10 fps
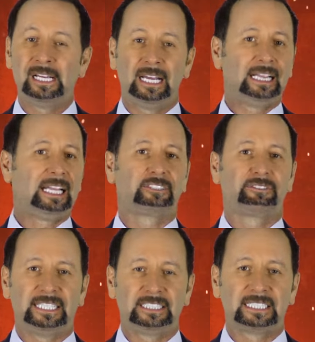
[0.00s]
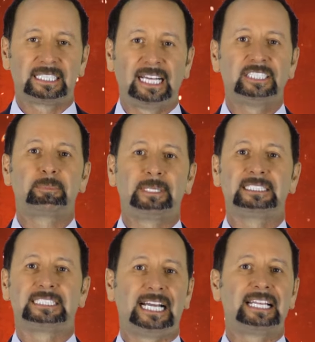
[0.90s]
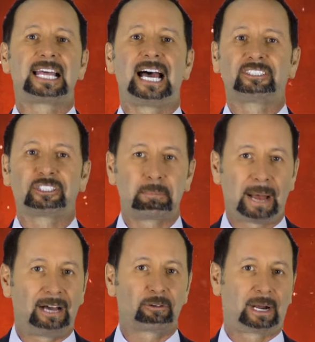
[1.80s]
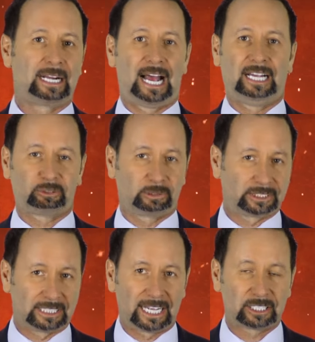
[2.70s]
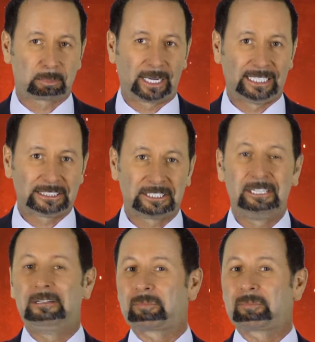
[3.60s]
and let's face it, Lightspeed is the 8,000-pound rhinoceros in that space,